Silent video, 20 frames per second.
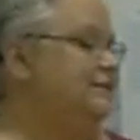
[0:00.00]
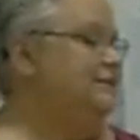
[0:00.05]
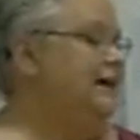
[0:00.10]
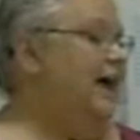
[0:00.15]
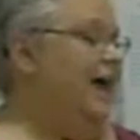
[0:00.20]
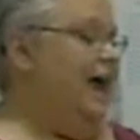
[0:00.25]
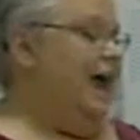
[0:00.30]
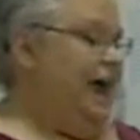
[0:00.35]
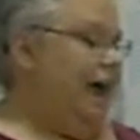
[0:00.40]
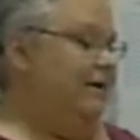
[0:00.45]

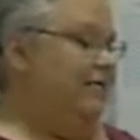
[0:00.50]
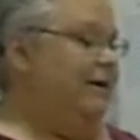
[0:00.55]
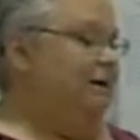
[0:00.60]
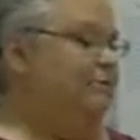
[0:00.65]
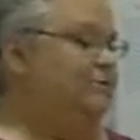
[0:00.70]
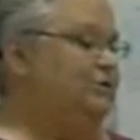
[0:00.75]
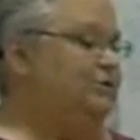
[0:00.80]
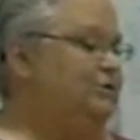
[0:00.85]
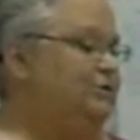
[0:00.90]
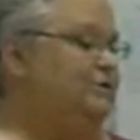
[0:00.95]
and they
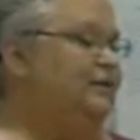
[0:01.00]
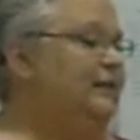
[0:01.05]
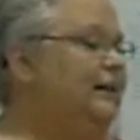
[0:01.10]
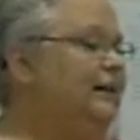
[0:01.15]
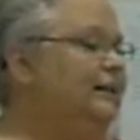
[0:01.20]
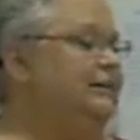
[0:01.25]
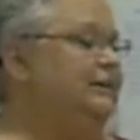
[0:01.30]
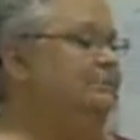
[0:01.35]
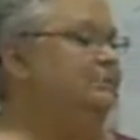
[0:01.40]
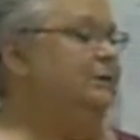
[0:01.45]
would just fill
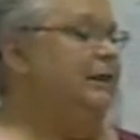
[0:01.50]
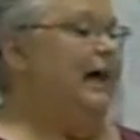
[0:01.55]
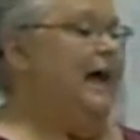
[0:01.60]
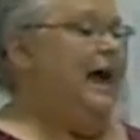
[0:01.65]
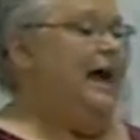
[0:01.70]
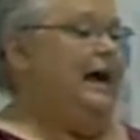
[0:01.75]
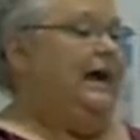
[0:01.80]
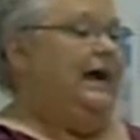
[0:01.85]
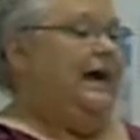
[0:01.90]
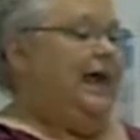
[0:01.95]
in the
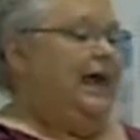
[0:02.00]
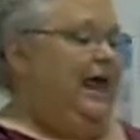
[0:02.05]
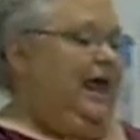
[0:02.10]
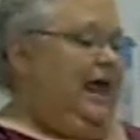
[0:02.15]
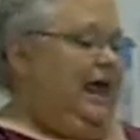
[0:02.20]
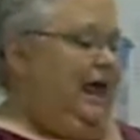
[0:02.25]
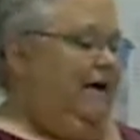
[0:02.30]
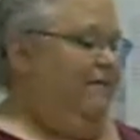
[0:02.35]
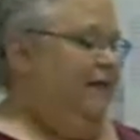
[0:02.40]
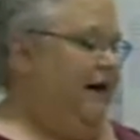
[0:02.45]
blank,
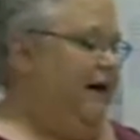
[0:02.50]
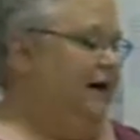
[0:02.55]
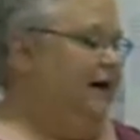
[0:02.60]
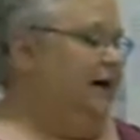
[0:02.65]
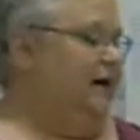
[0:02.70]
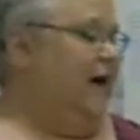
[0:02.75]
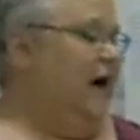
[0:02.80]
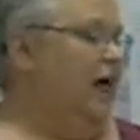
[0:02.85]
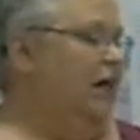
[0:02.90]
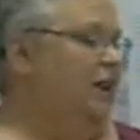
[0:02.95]
and they can
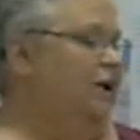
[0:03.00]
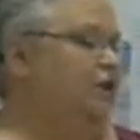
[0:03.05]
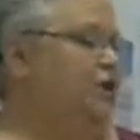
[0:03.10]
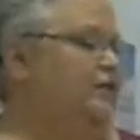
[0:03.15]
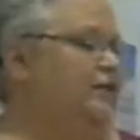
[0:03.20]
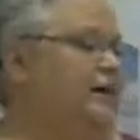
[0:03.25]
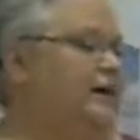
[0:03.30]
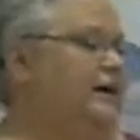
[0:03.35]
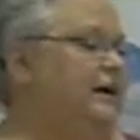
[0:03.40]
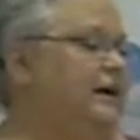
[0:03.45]

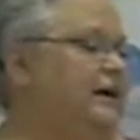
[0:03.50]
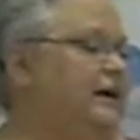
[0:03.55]
color the